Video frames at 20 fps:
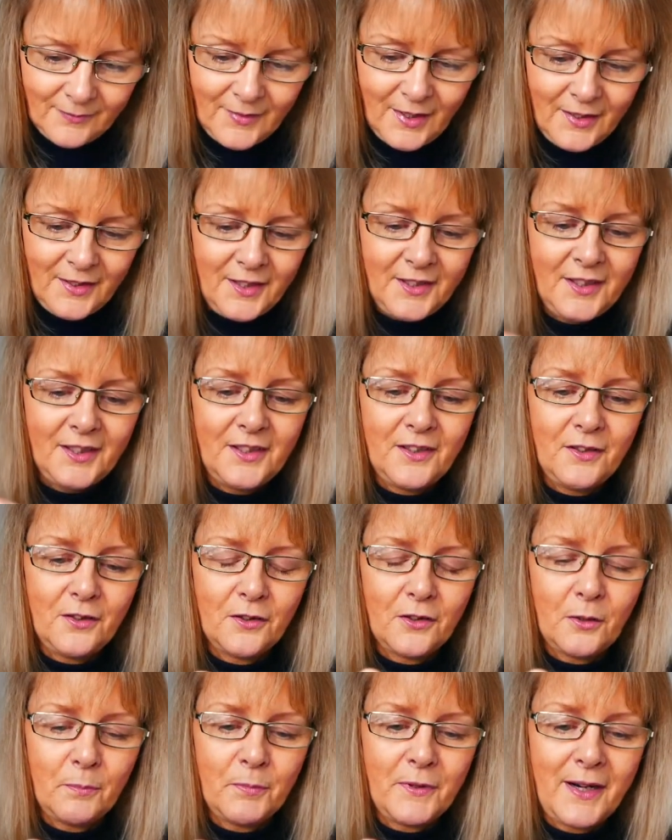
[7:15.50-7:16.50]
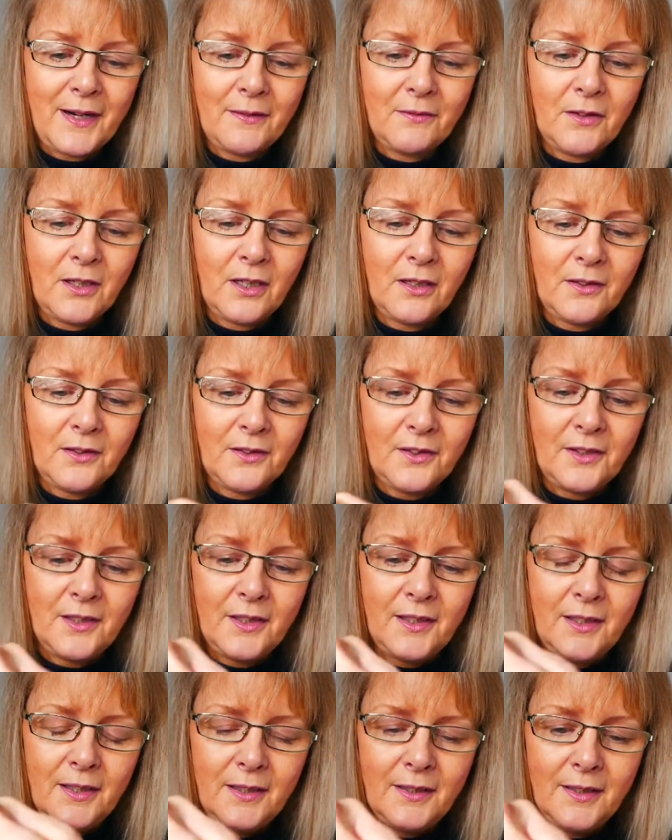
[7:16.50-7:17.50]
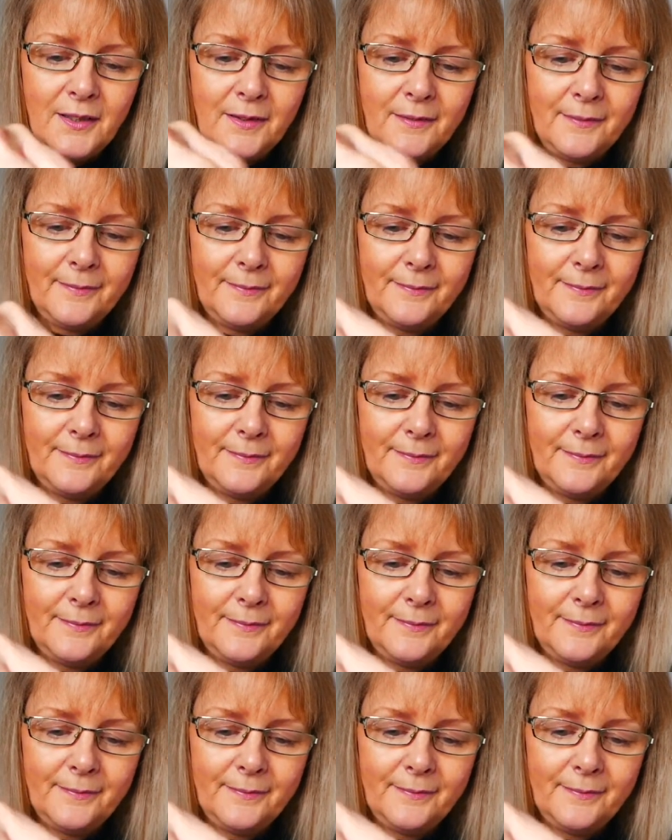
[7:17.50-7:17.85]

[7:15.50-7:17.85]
And this is another brown container.